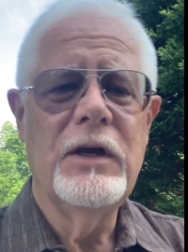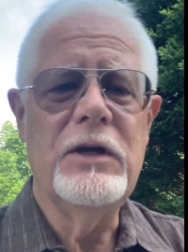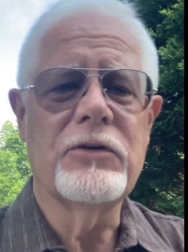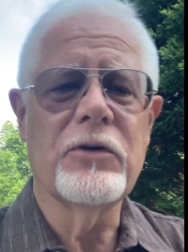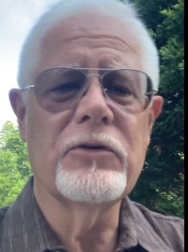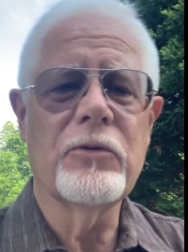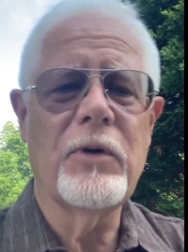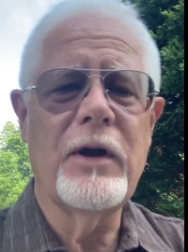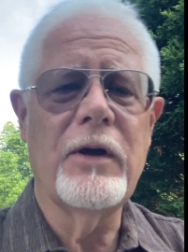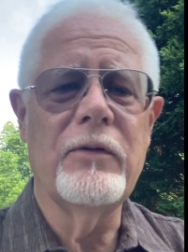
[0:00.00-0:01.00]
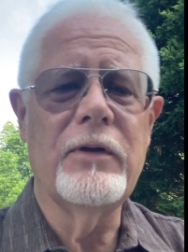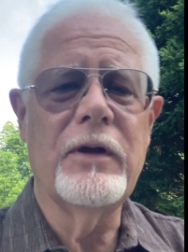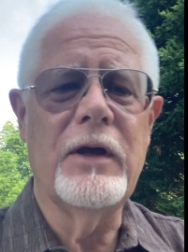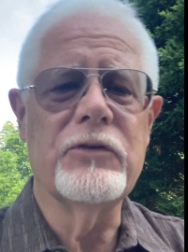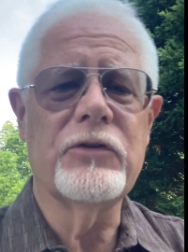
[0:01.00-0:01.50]
He turned around
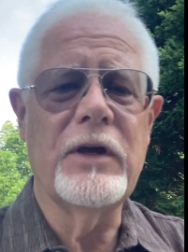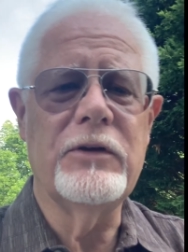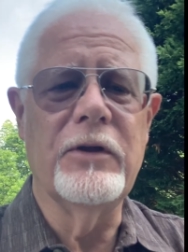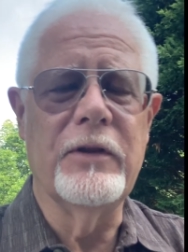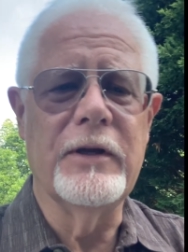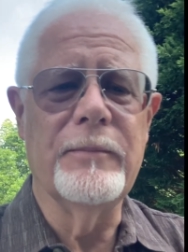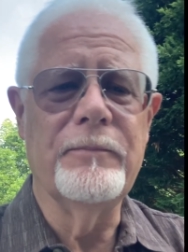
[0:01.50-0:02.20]
and said to them,